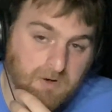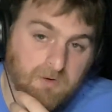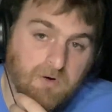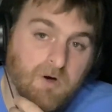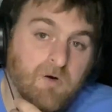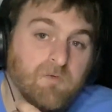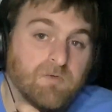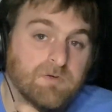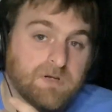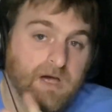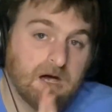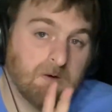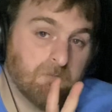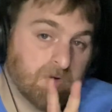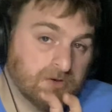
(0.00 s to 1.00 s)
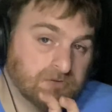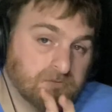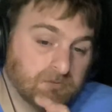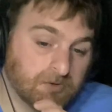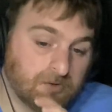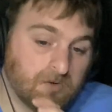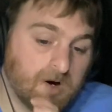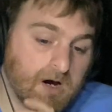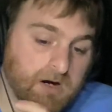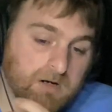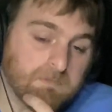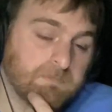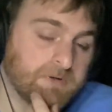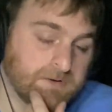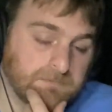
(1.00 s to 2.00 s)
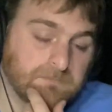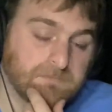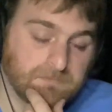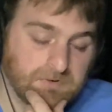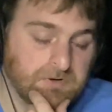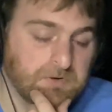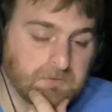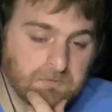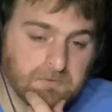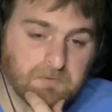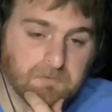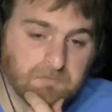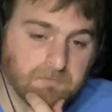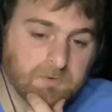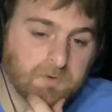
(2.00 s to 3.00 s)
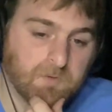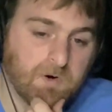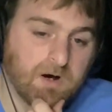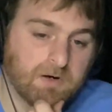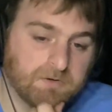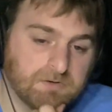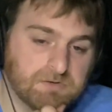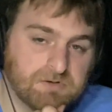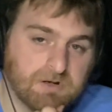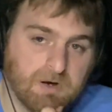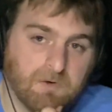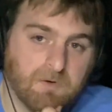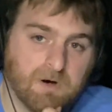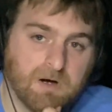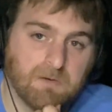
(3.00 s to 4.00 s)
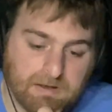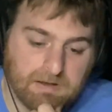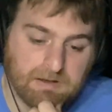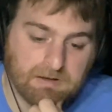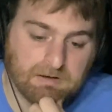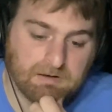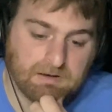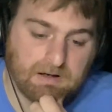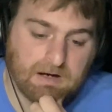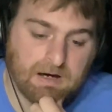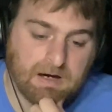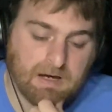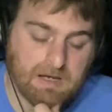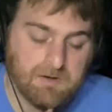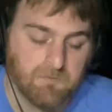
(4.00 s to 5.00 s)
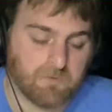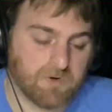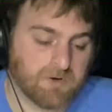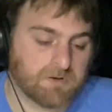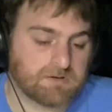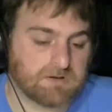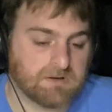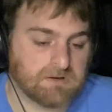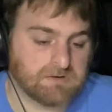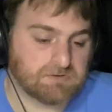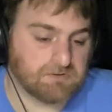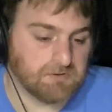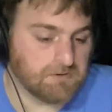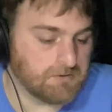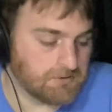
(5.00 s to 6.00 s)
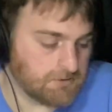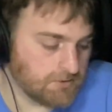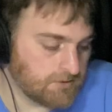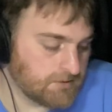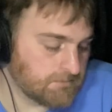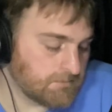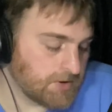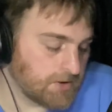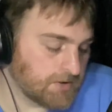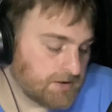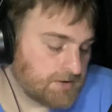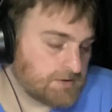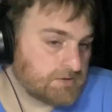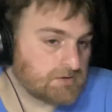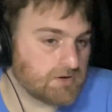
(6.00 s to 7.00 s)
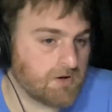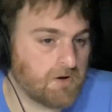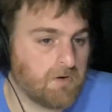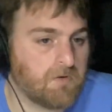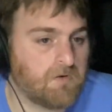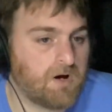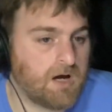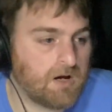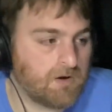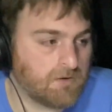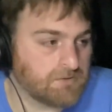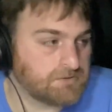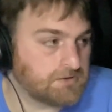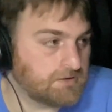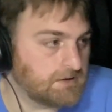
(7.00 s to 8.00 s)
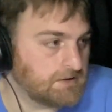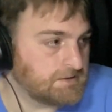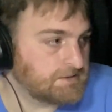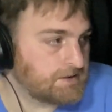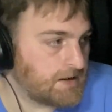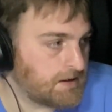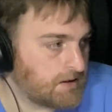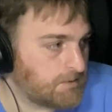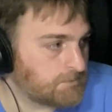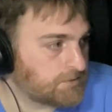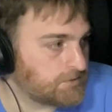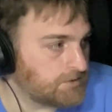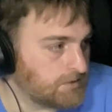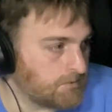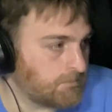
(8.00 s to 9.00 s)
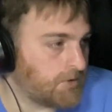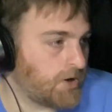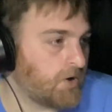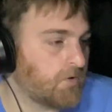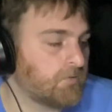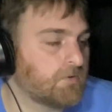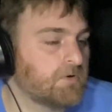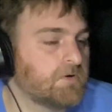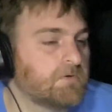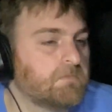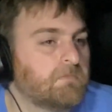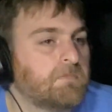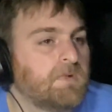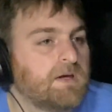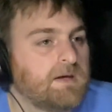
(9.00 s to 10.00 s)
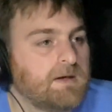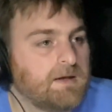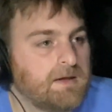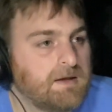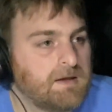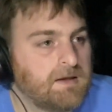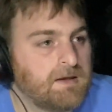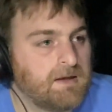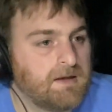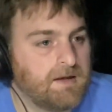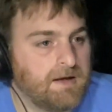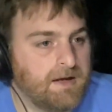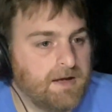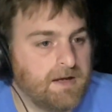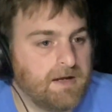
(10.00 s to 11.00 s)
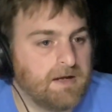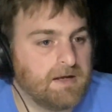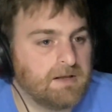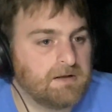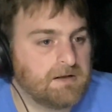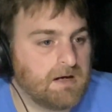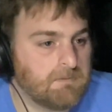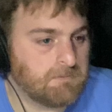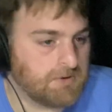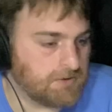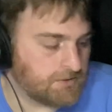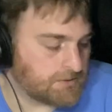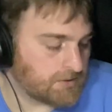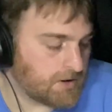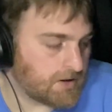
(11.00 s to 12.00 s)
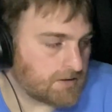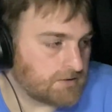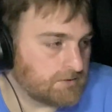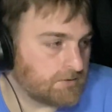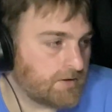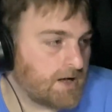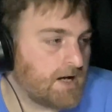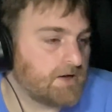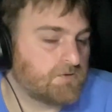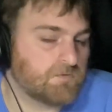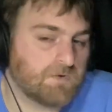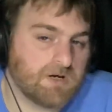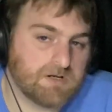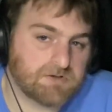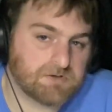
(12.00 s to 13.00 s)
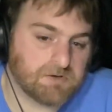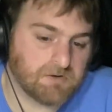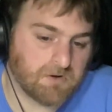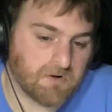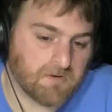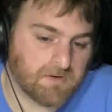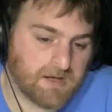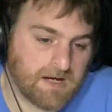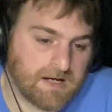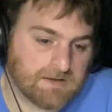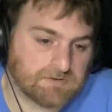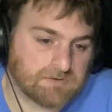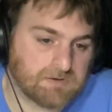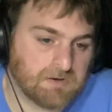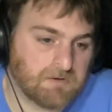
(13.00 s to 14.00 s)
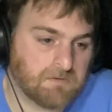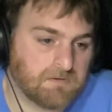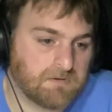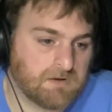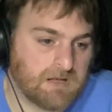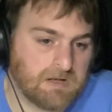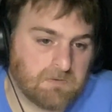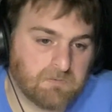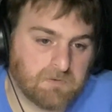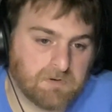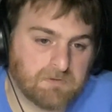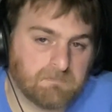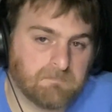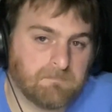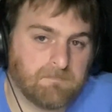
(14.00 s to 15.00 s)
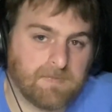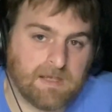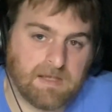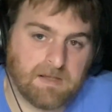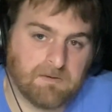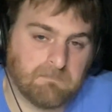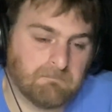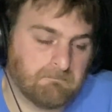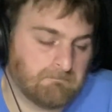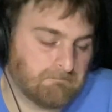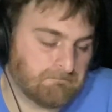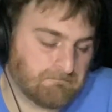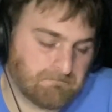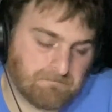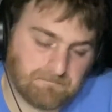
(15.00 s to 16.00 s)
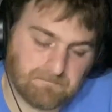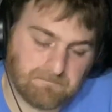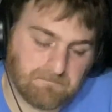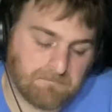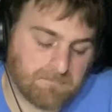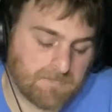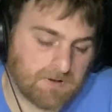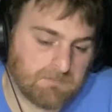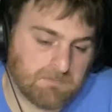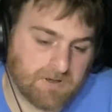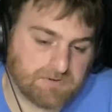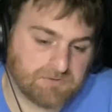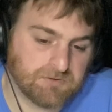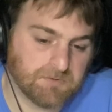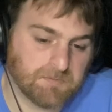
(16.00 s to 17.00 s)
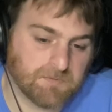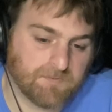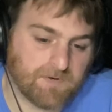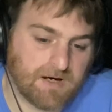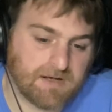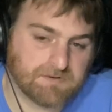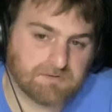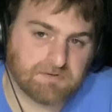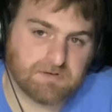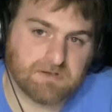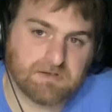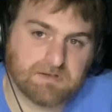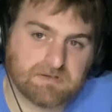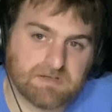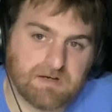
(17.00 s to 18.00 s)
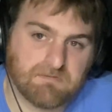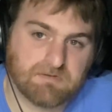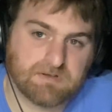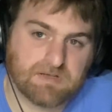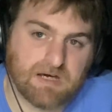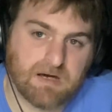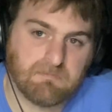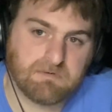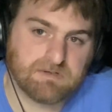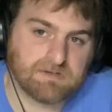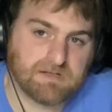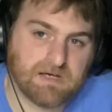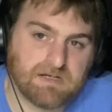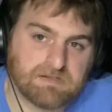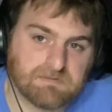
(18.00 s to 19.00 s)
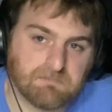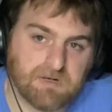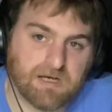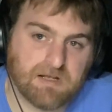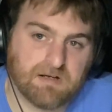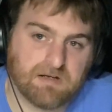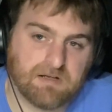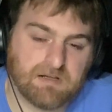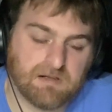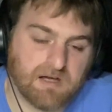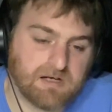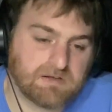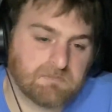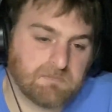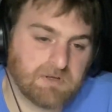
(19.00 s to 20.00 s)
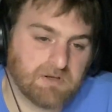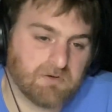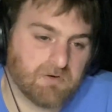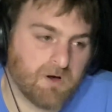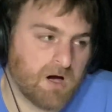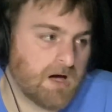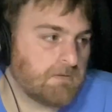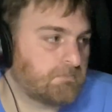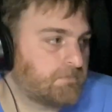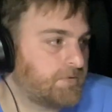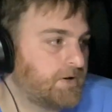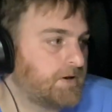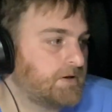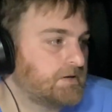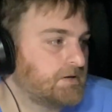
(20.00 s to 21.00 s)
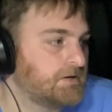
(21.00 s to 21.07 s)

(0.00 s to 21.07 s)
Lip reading: overtime wasn't required, but you were required to show up. And I worked in the student union building, so I also did setups in the ballroom. And you're talking graduation, all that, so they would, and my supervisor did this every time. He's a nice man, he liked me a lot, but